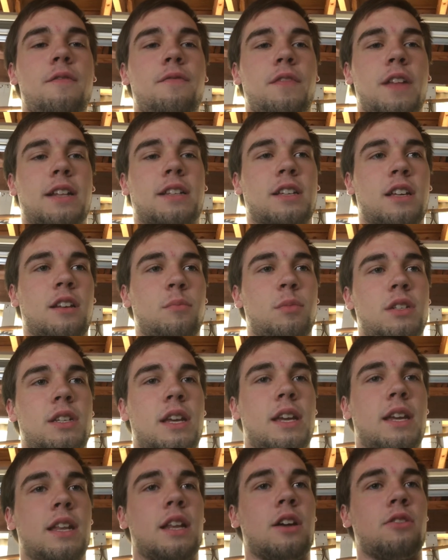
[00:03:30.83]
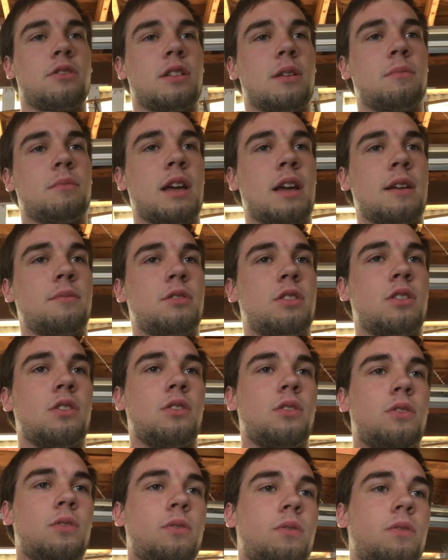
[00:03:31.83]
That's going to be taken out sometime
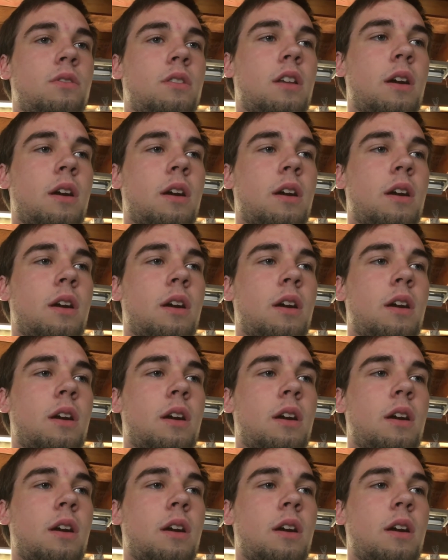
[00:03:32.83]
soon.